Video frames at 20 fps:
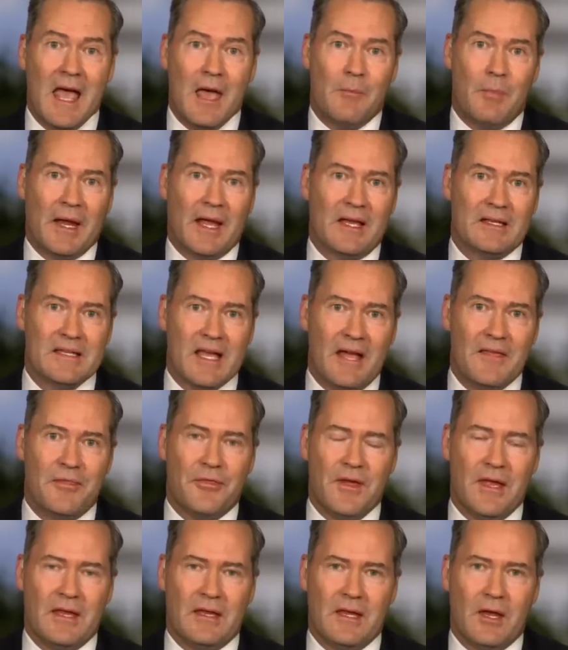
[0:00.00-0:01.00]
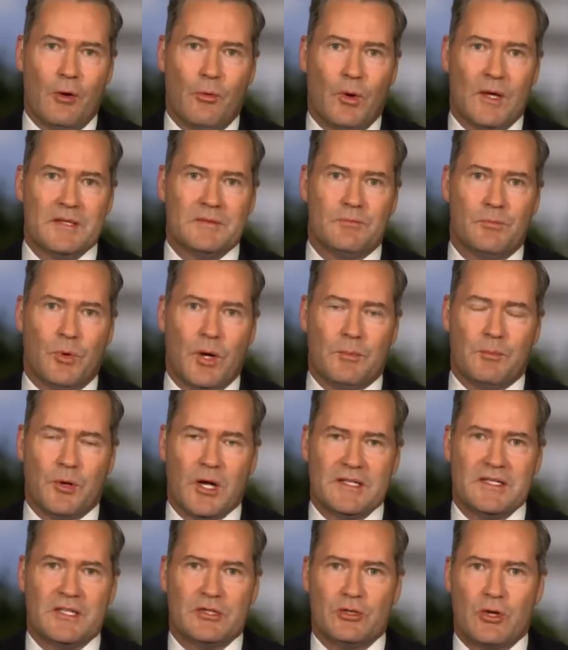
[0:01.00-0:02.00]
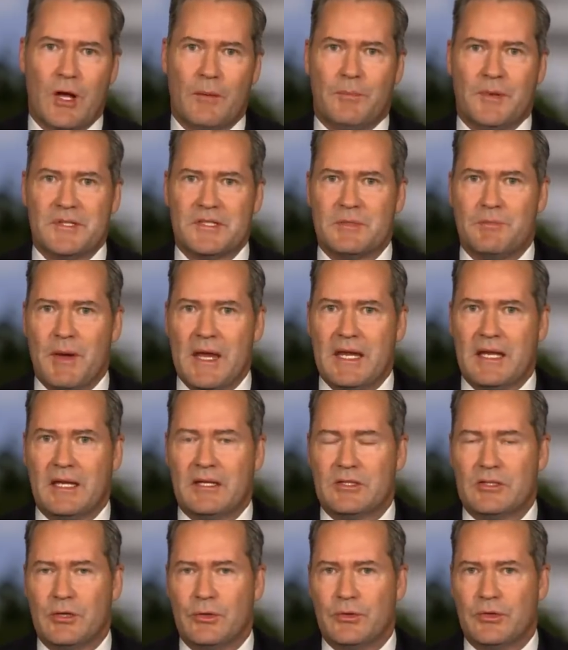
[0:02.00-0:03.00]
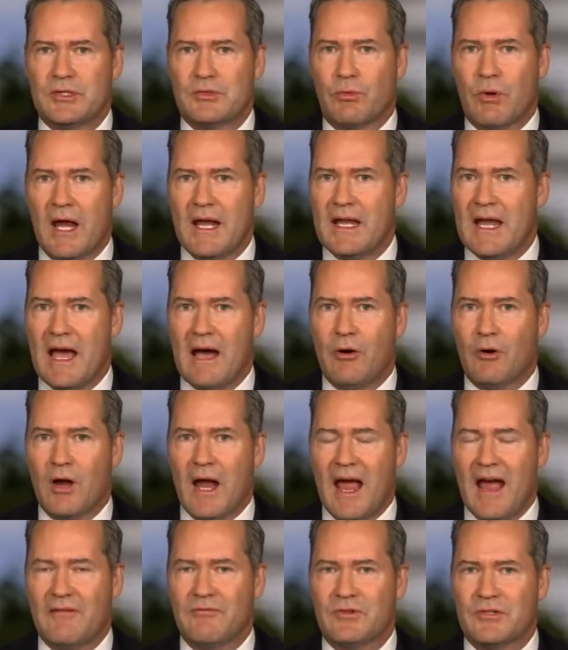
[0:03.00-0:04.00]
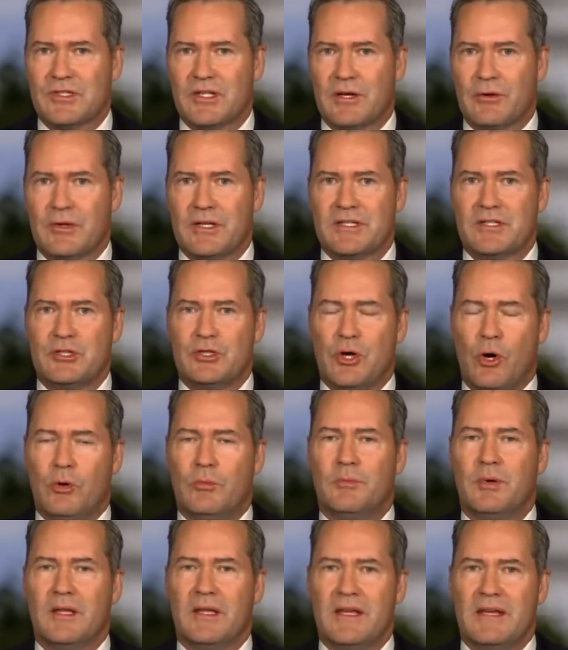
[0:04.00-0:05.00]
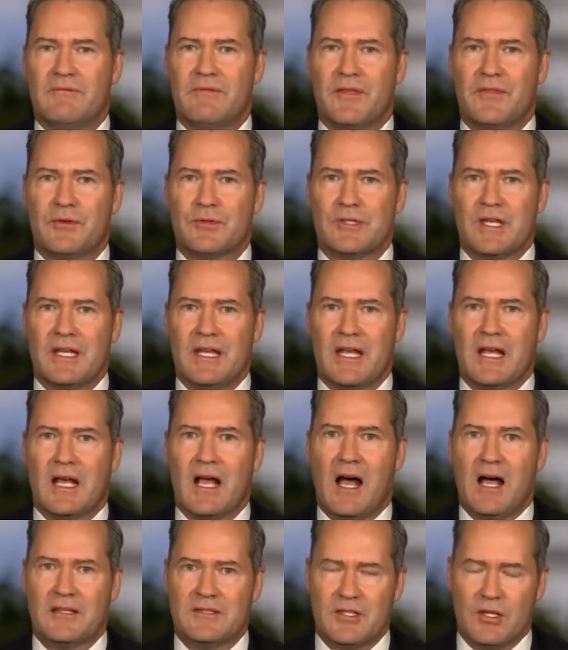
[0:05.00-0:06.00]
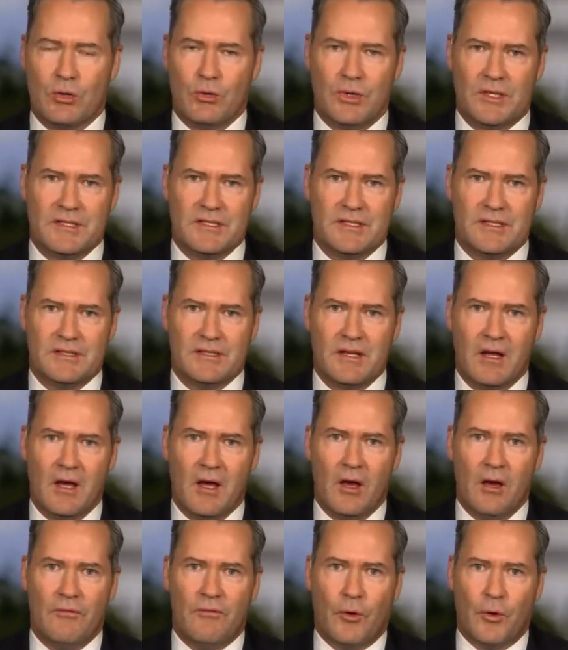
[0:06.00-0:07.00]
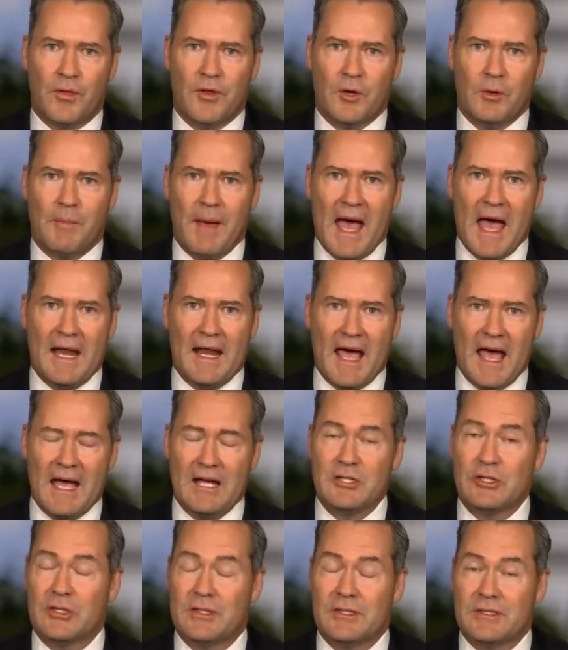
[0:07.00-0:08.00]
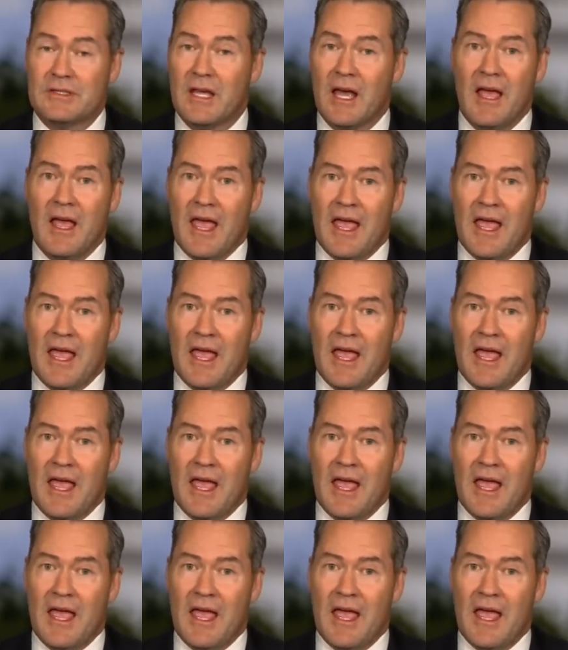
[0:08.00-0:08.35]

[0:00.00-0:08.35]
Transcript: Because I think, you know, what, what President Trump is speaking to is right now our adversaries don't believe that there's any consequences for their bad actions.